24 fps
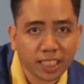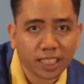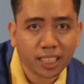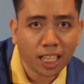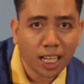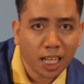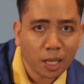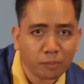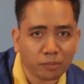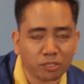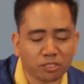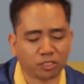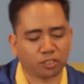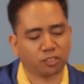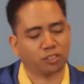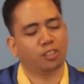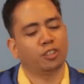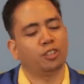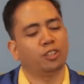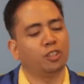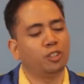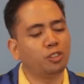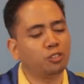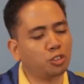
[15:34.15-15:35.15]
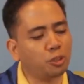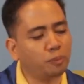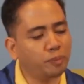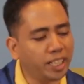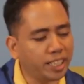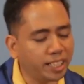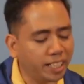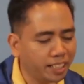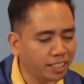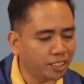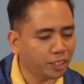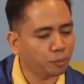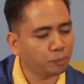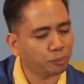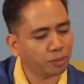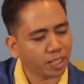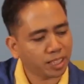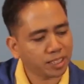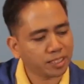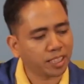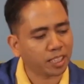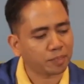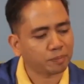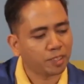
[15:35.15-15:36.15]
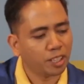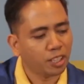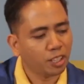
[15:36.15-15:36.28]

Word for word: comes to making their product.